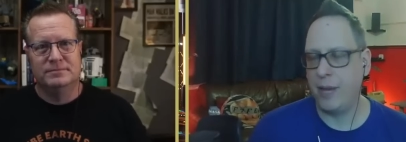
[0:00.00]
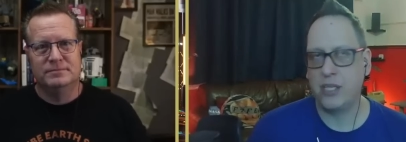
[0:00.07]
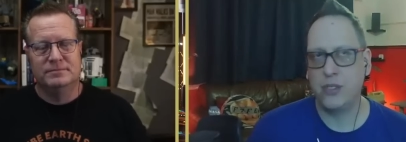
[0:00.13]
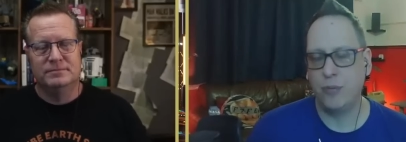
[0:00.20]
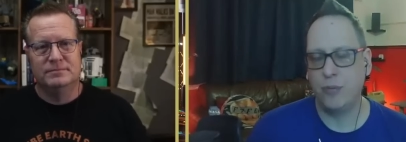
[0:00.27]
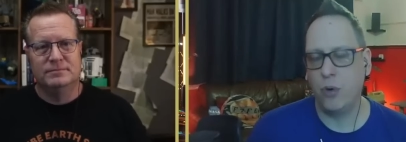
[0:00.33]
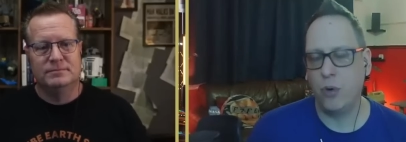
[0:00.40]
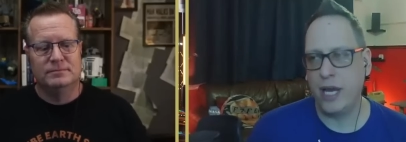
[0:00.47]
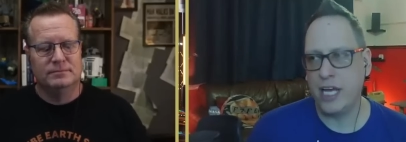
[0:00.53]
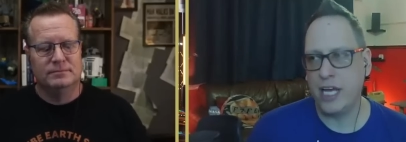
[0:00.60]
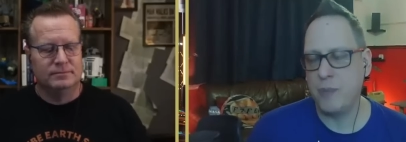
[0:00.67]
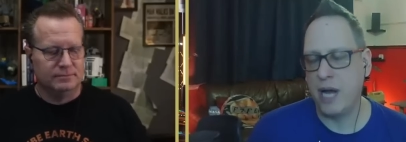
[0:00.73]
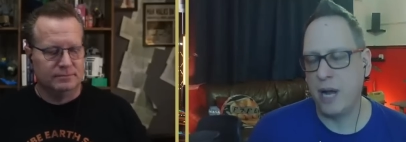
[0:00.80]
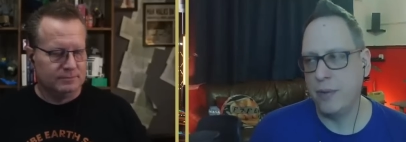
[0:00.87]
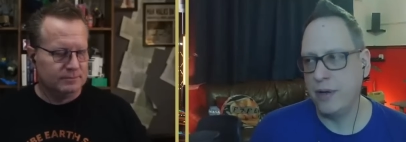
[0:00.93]
Speaker 1: the Michelson Morley
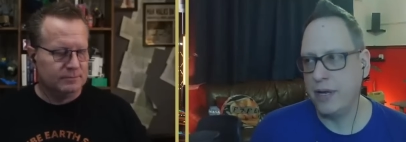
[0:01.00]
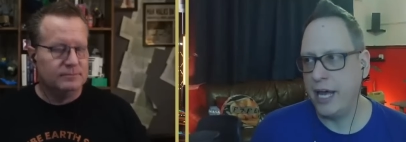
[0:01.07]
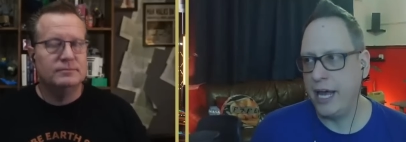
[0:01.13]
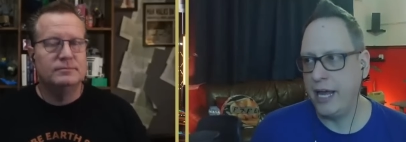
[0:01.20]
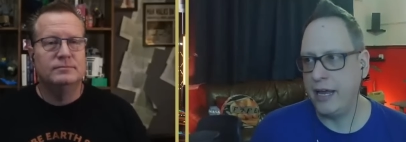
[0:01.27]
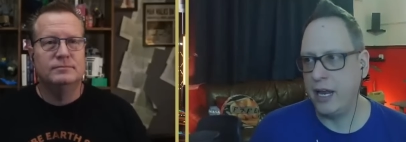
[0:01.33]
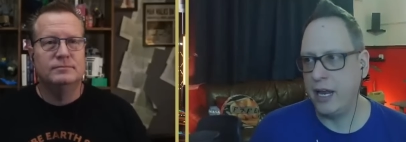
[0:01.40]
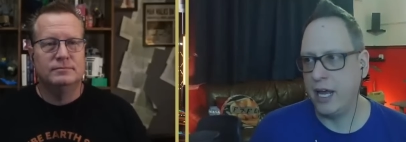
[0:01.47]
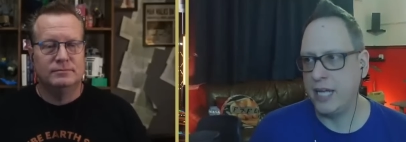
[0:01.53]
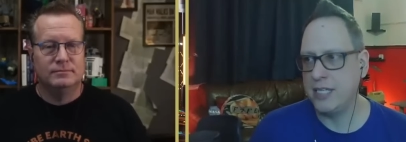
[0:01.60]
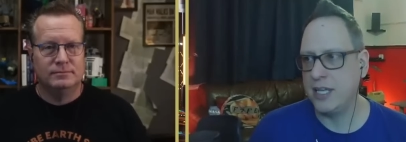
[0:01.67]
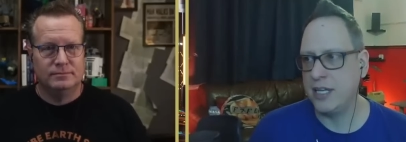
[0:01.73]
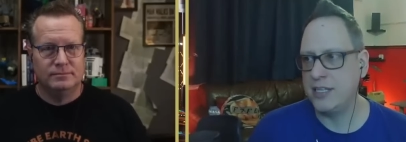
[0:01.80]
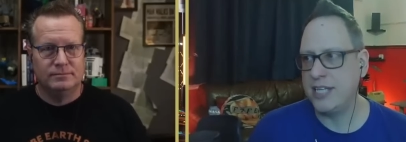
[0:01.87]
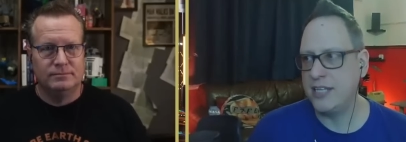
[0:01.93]
experiment, and, and
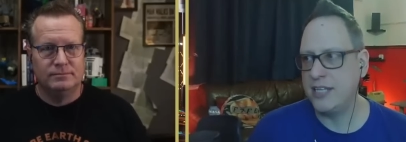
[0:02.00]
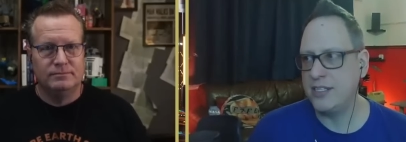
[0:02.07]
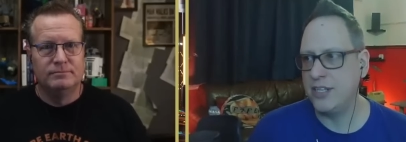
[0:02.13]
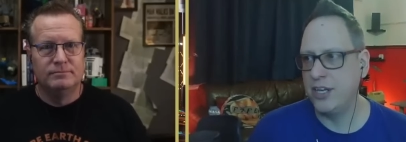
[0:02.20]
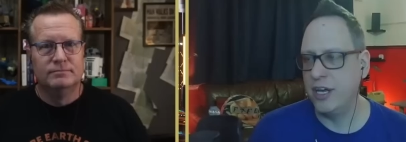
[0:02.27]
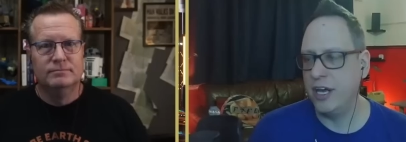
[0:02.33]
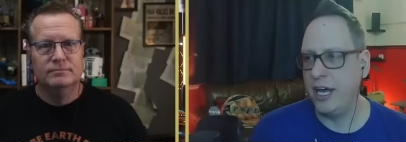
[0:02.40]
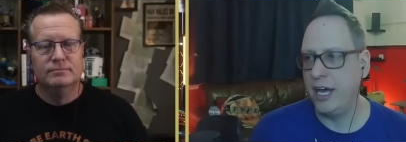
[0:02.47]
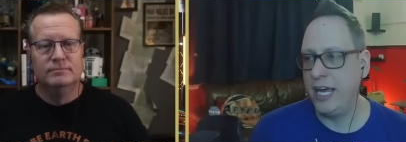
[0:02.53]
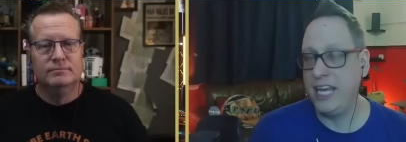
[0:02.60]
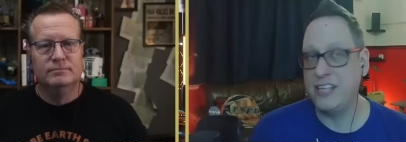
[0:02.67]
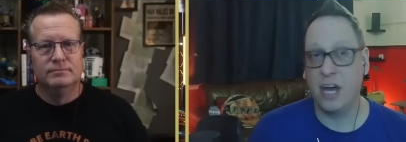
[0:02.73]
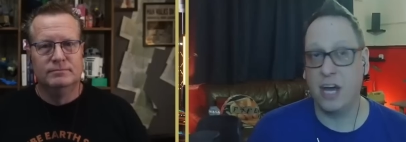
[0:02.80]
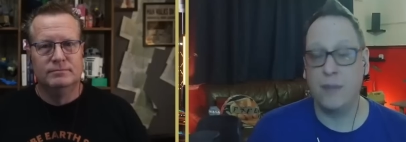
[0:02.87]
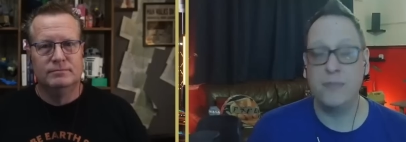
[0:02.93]
Einstein says that
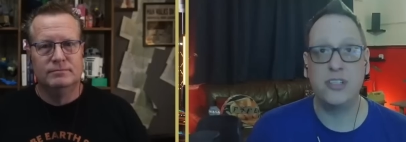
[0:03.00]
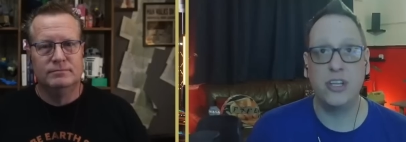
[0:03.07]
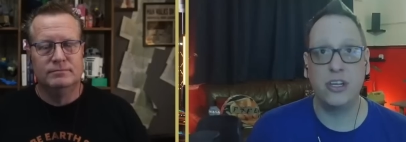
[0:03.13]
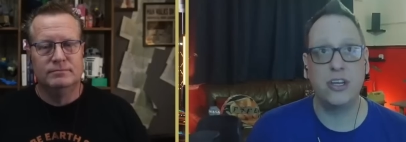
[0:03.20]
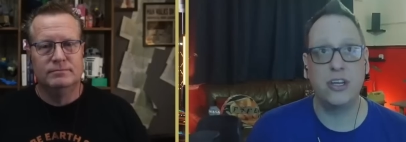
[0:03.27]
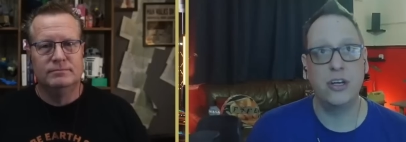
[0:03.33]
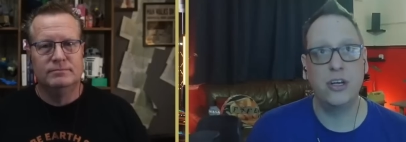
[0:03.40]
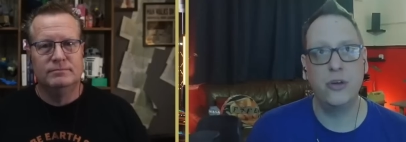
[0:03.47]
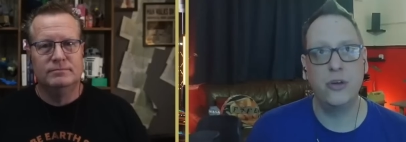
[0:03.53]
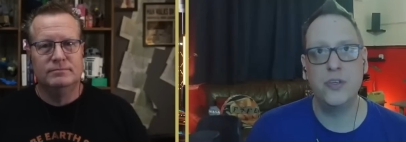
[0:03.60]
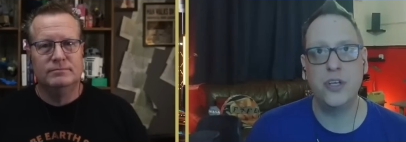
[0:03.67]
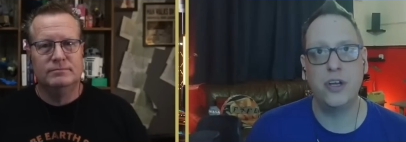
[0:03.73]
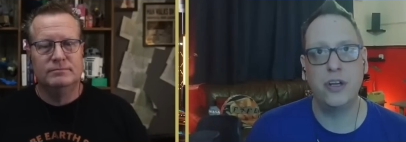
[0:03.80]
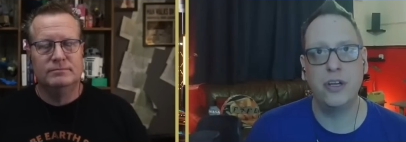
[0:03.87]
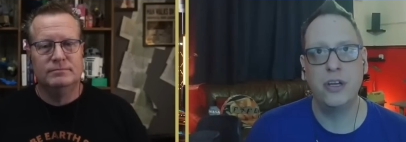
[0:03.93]
he's come to the
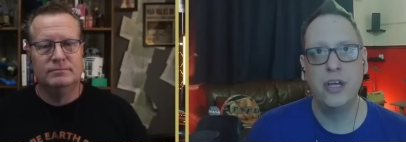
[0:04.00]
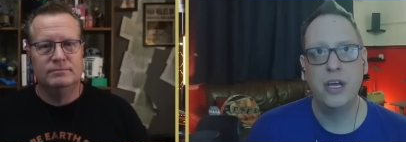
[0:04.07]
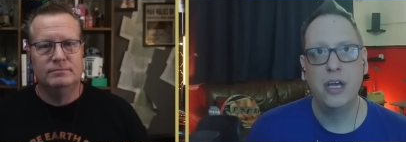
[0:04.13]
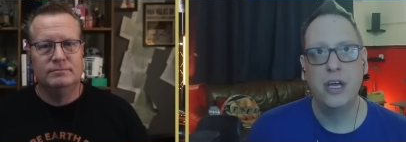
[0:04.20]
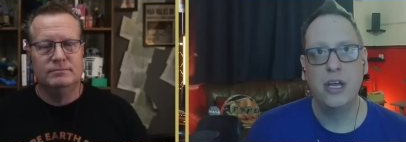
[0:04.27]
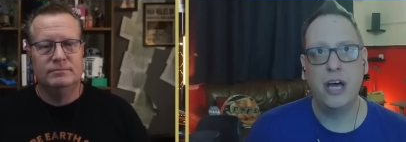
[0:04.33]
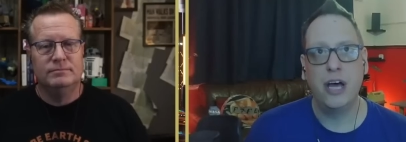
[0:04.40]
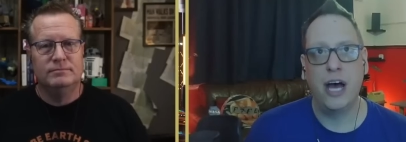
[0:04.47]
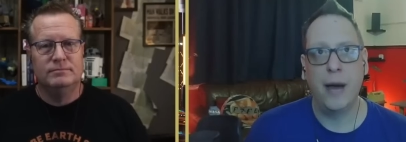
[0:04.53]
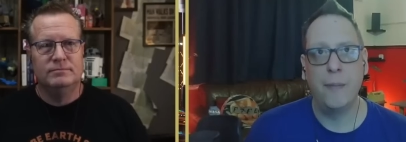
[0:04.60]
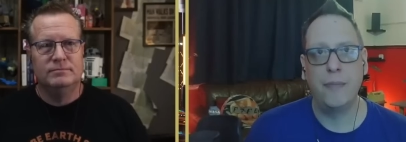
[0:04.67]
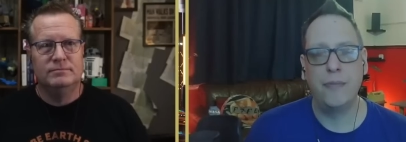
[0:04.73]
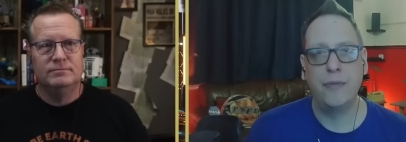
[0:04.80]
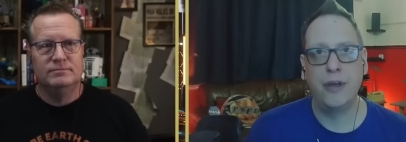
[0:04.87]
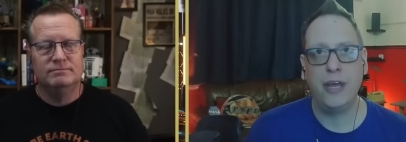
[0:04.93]
conclusion
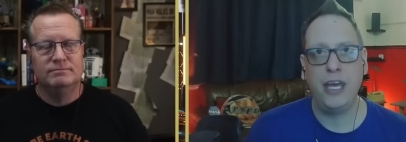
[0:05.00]
um,